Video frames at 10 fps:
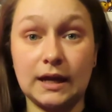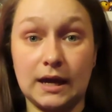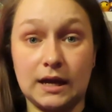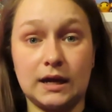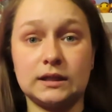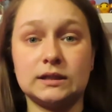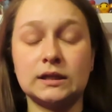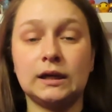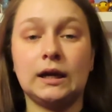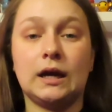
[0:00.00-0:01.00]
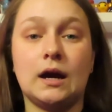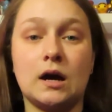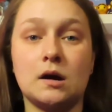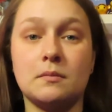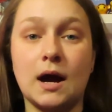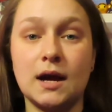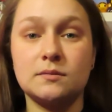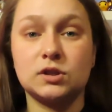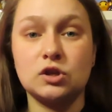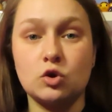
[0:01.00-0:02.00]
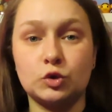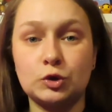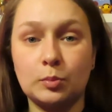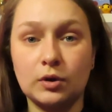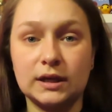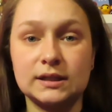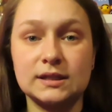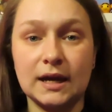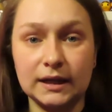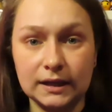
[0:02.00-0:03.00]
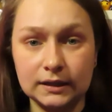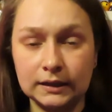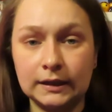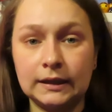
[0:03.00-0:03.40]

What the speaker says: And I'm so super excited.